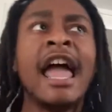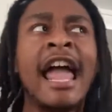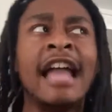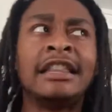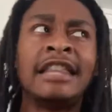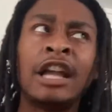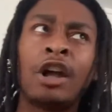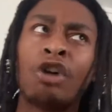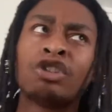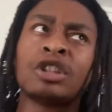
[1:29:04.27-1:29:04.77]
and
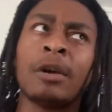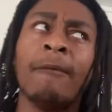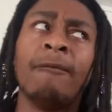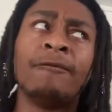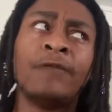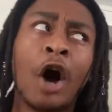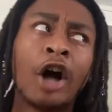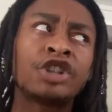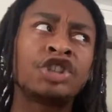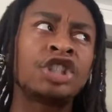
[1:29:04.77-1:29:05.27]
think on some
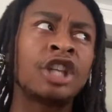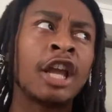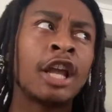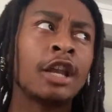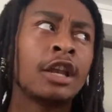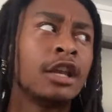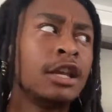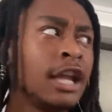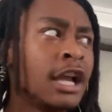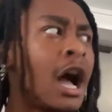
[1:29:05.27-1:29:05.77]
fuck
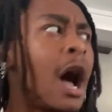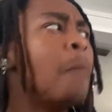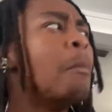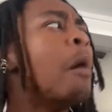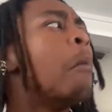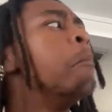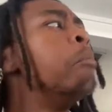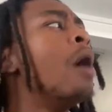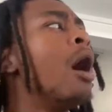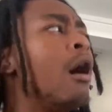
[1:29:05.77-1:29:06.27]
shit, nigga. I'm
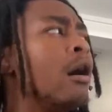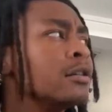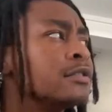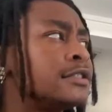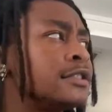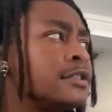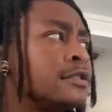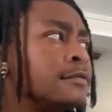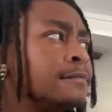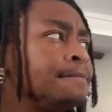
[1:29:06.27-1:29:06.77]
a
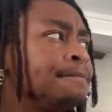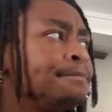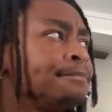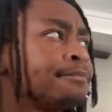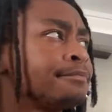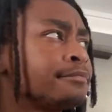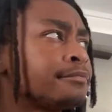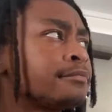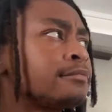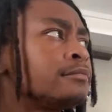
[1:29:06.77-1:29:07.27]
boss.
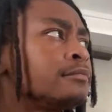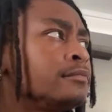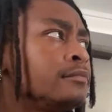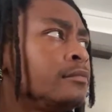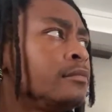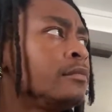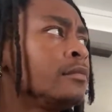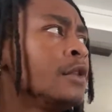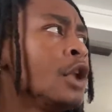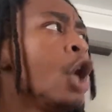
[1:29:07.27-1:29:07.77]

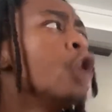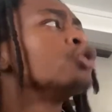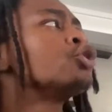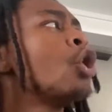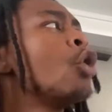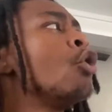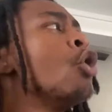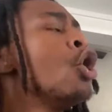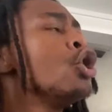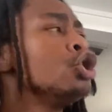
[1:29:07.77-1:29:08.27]

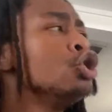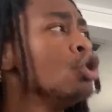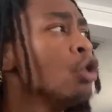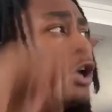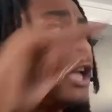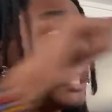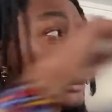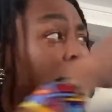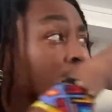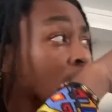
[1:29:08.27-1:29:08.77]
So you,
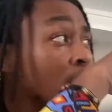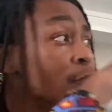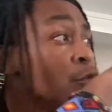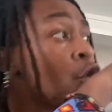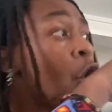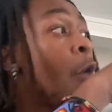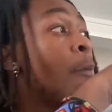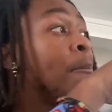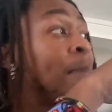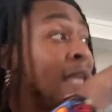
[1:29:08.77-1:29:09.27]
if you
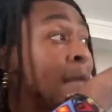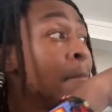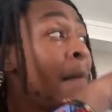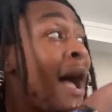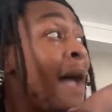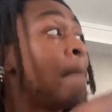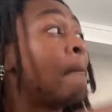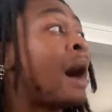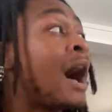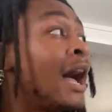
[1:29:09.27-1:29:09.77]
gonna be
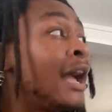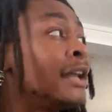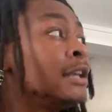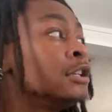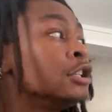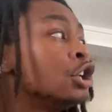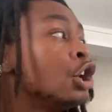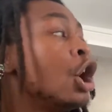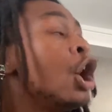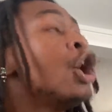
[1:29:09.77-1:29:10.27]
my mind,